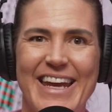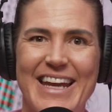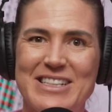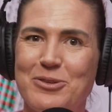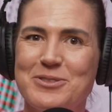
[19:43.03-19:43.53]

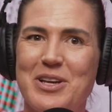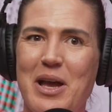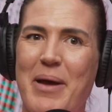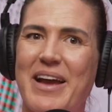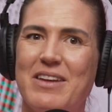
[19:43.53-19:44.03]
It's also
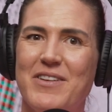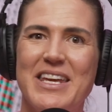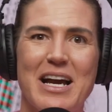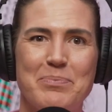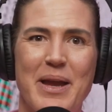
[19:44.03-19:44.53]
about giving
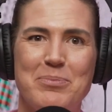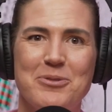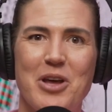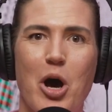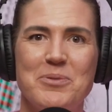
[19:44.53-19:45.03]
young people
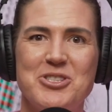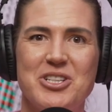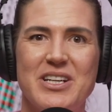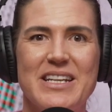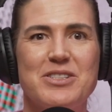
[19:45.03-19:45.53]
the
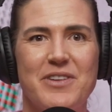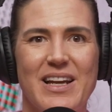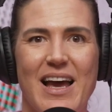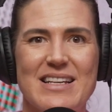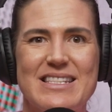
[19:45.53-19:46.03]
opportunity to
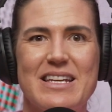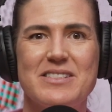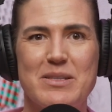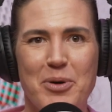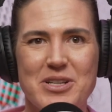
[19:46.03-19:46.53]
realise there
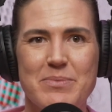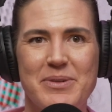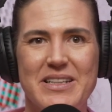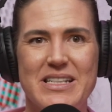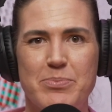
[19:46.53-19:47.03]
is the
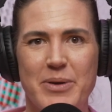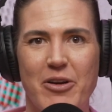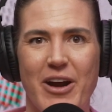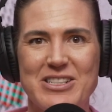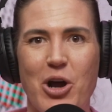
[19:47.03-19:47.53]
possibility to be
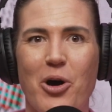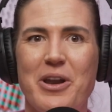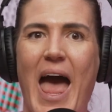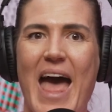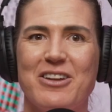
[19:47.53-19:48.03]
great on
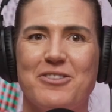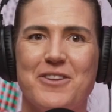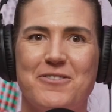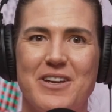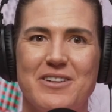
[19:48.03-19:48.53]
and off
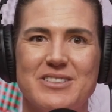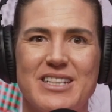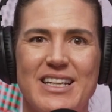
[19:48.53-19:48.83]
the field.